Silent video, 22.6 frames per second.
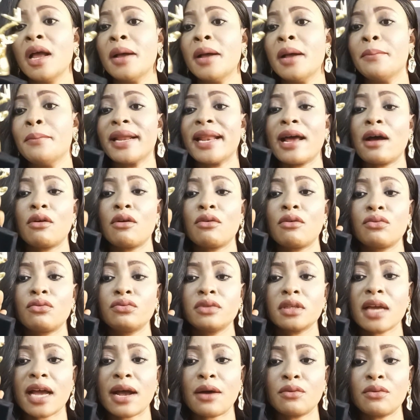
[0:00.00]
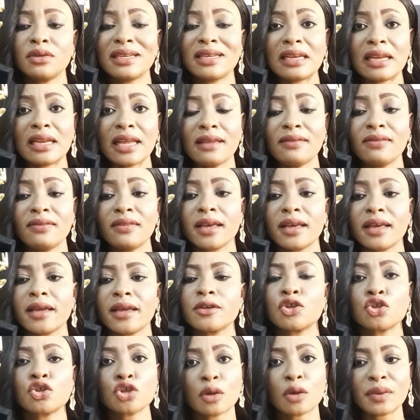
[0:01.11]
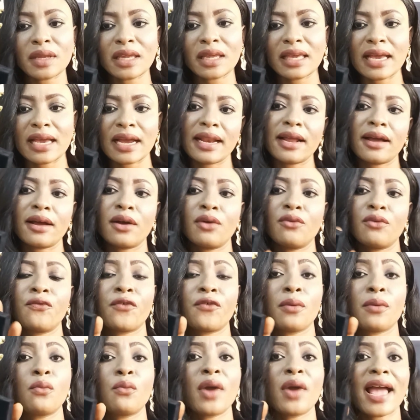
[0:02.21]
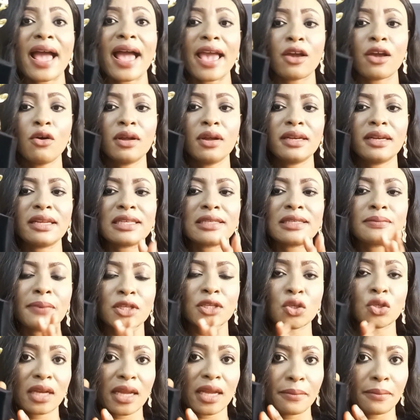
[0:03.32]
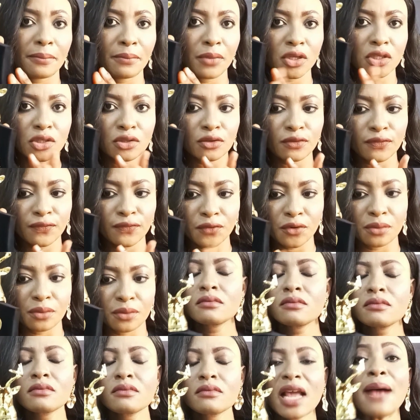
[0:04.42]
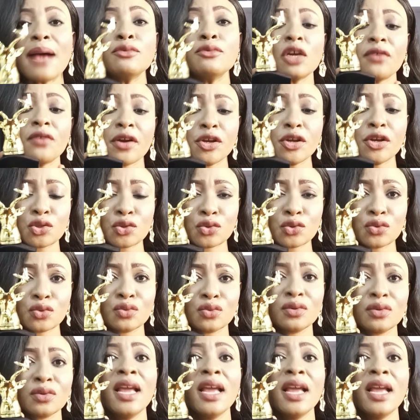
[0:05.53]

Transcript: But I would link the shop in Ghana from where I got this particular bottle from. I'm sure very soon